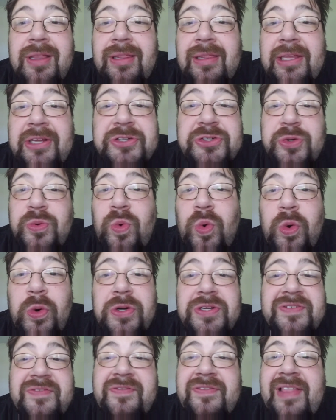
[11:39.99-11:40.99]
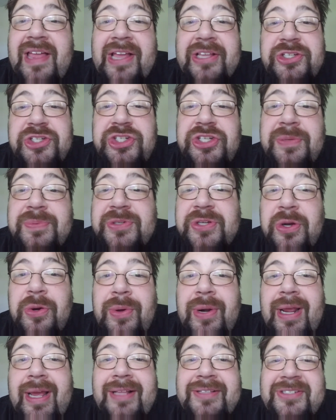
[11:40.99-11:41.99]
laser wars and flying ships
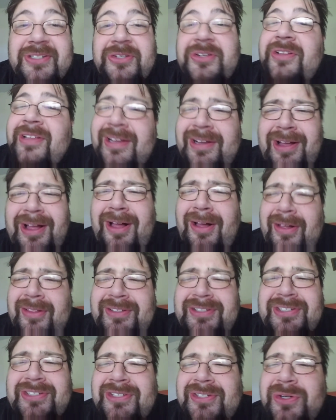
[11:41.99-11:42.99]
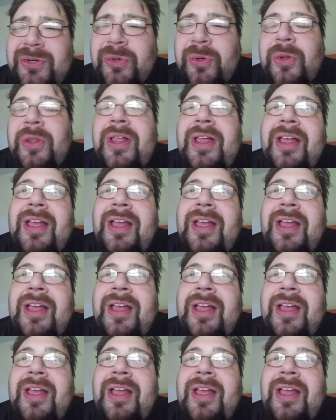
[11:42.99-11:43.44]
going on. So you're like, oh, this is cool.